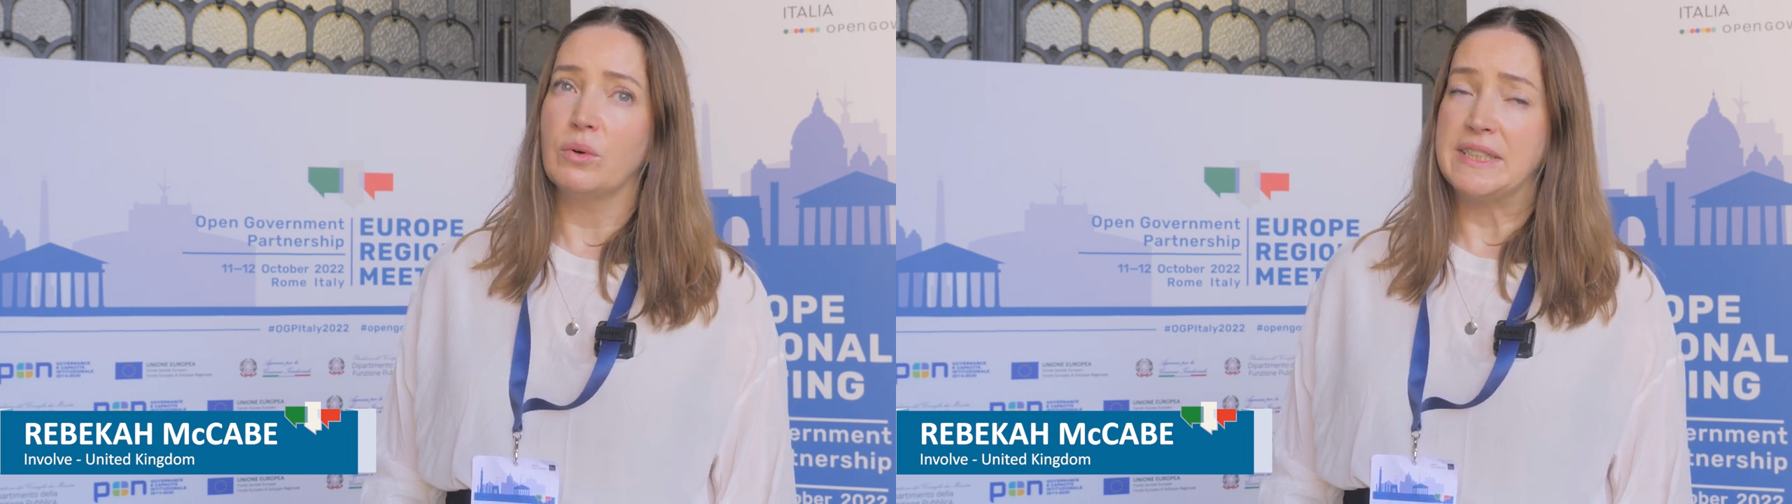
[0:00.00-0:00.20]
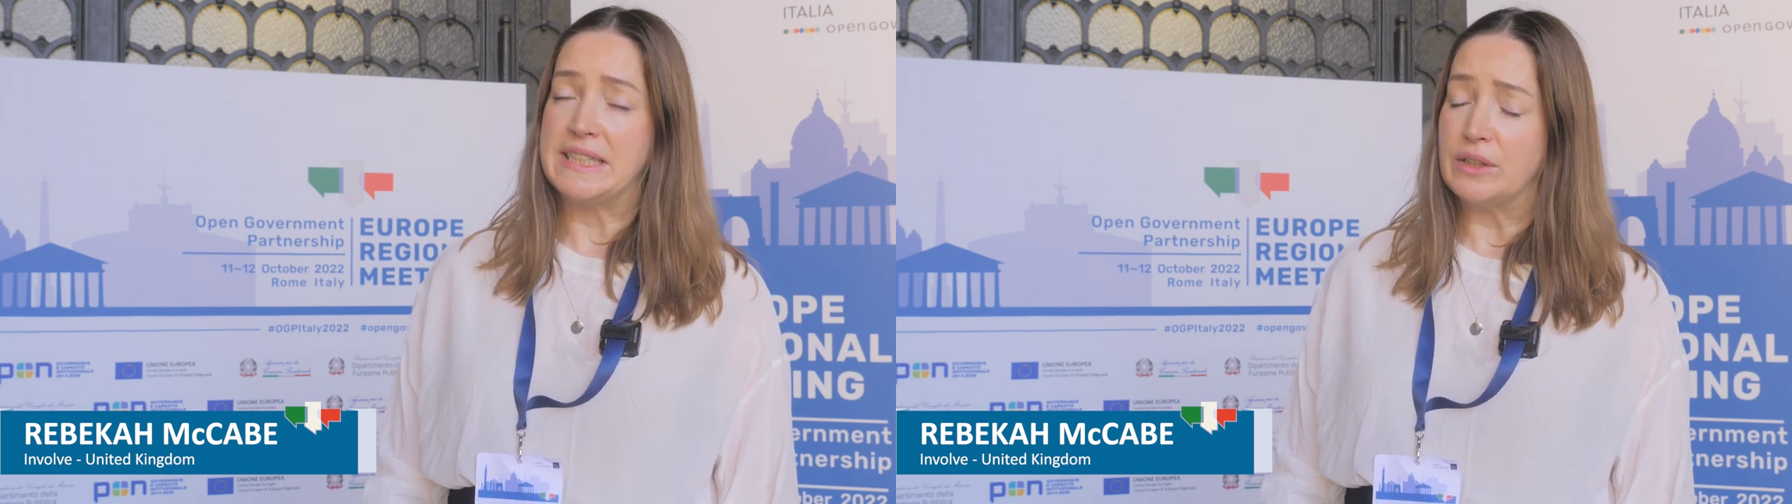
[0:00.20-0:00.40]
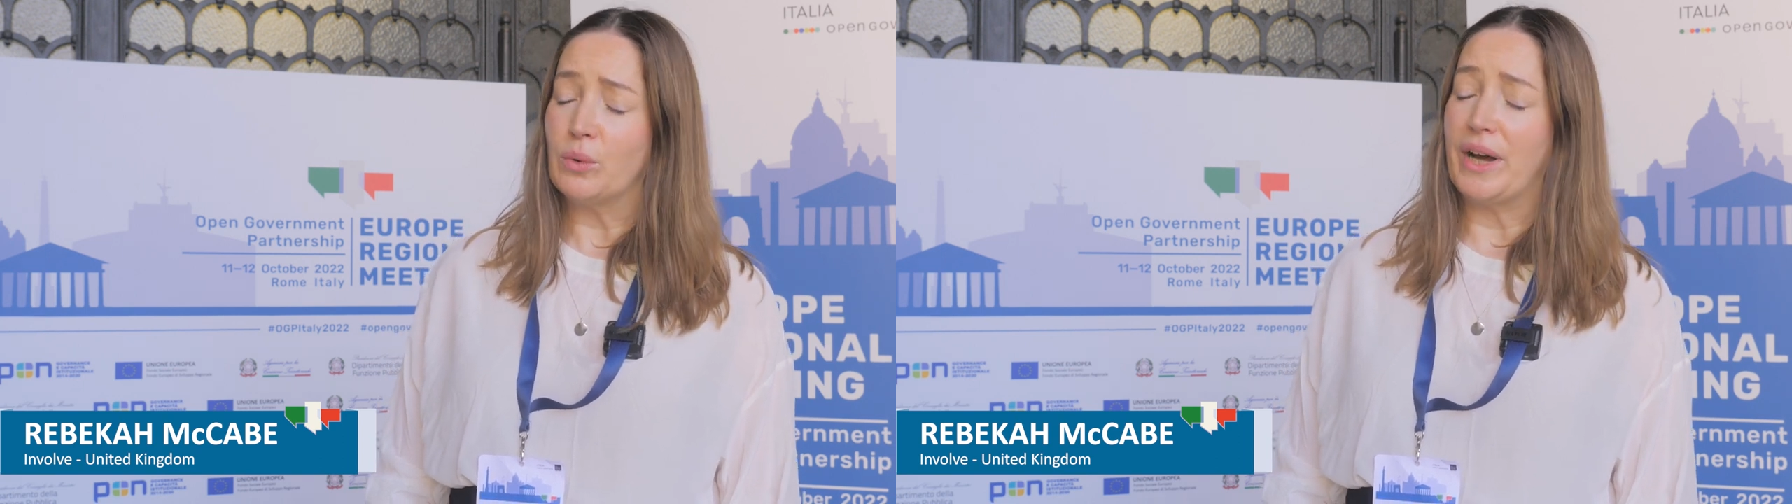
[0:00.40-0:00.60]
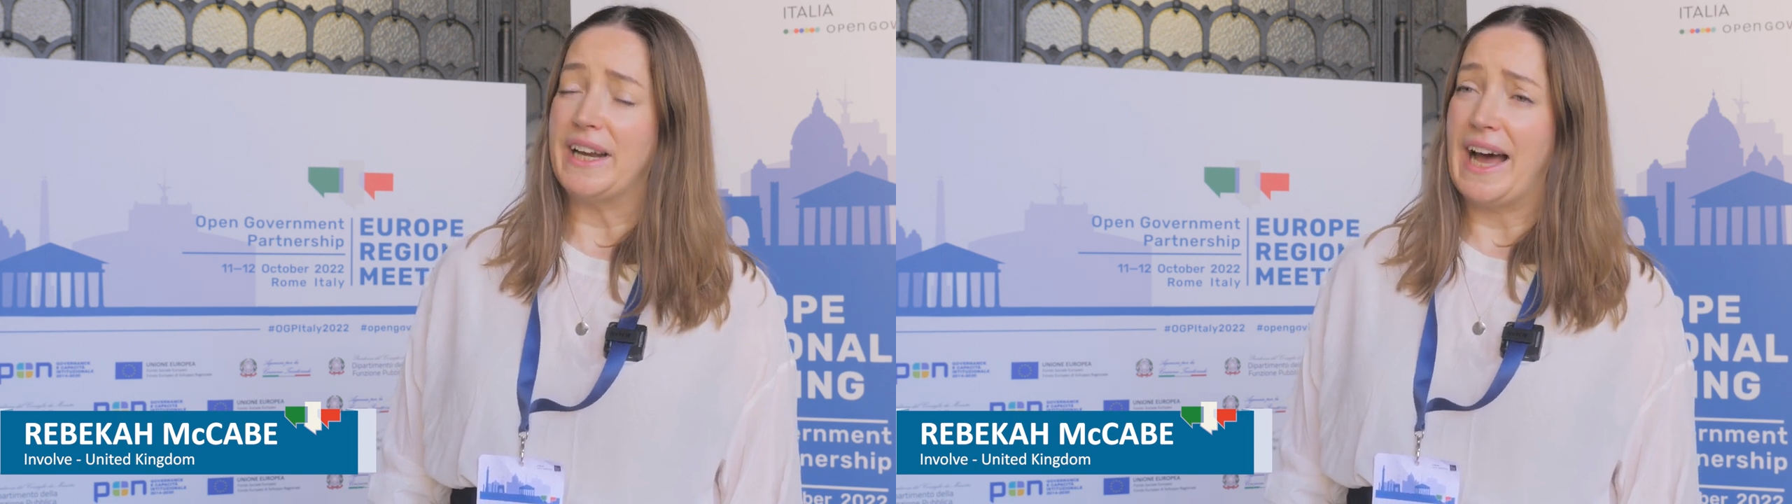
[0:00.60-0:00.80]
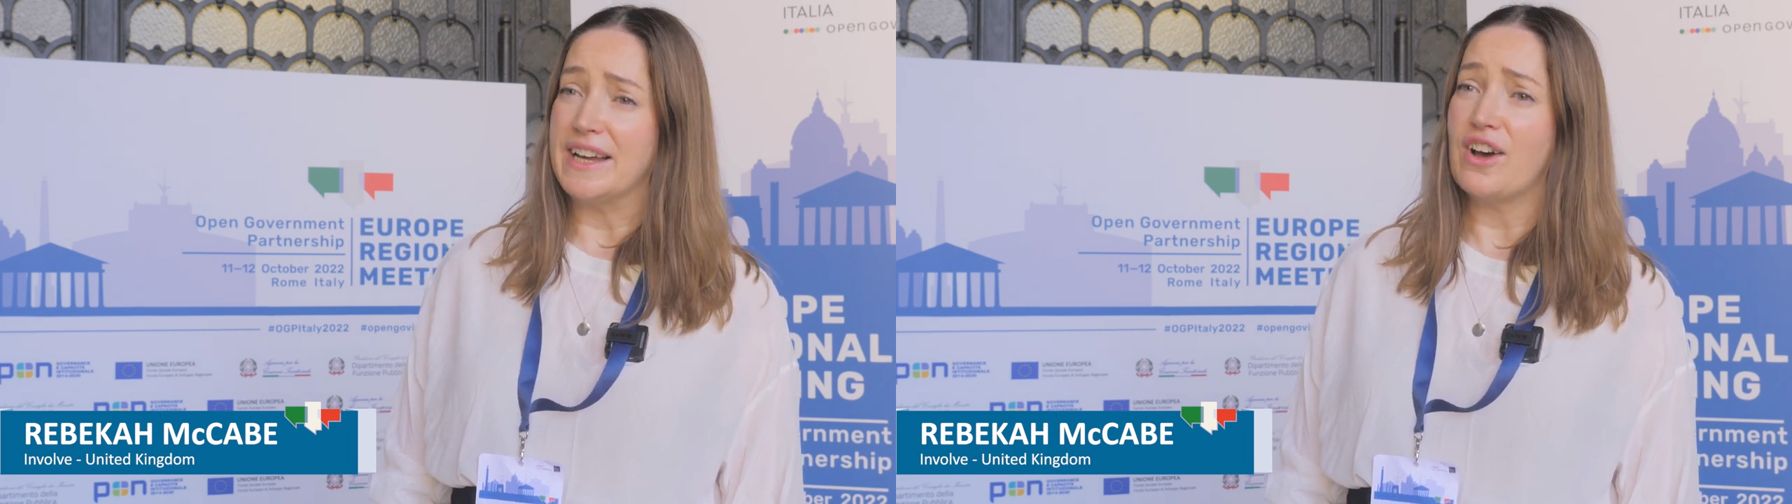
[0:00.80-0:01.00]
still
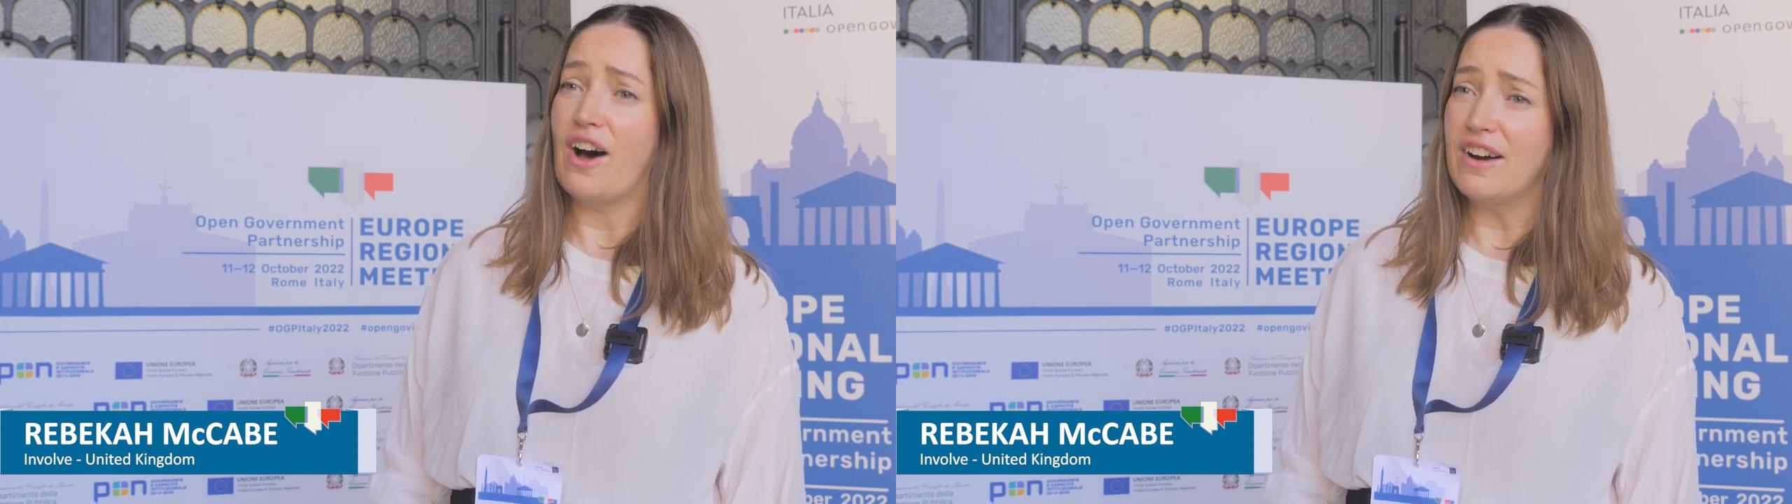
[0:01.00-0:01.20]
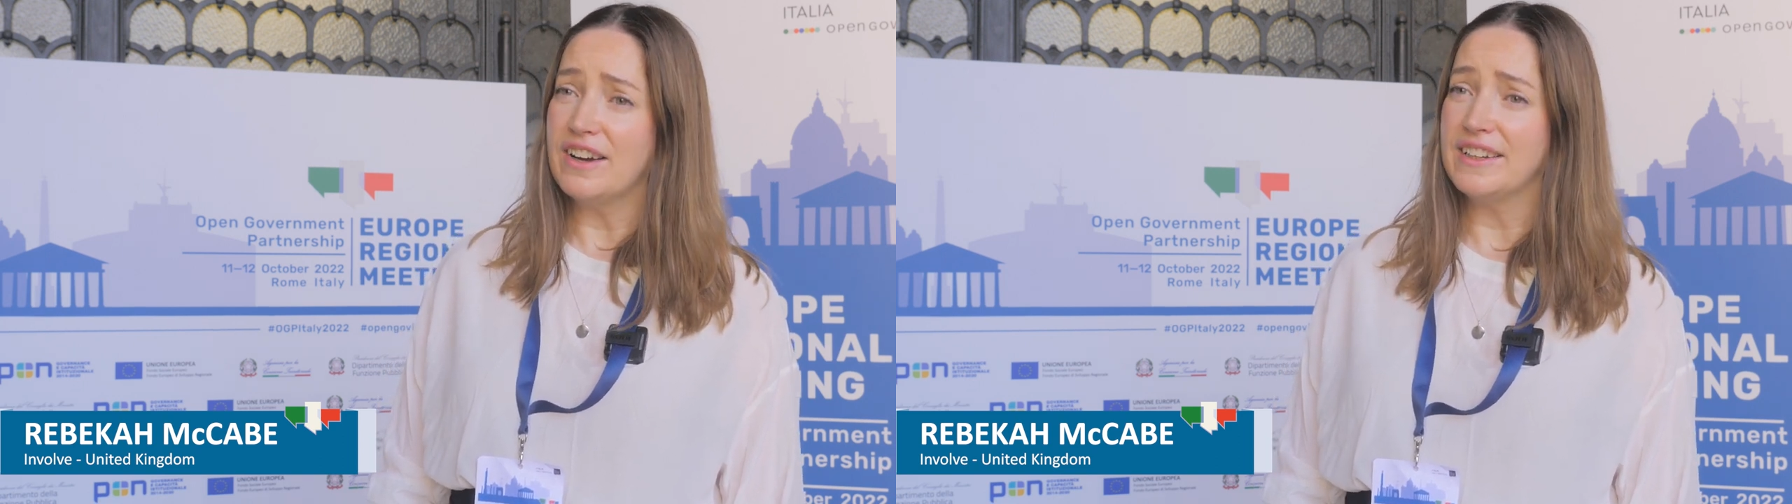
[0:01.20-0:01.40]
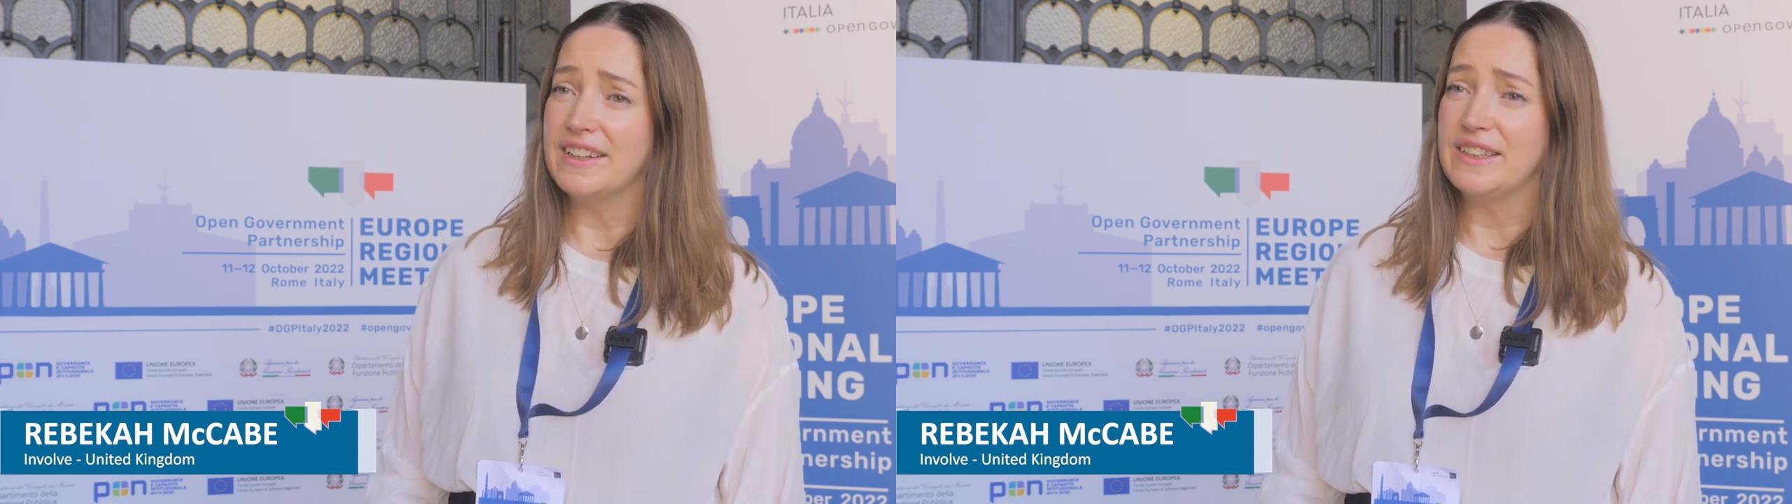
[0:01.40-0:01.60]
quite ad hoc.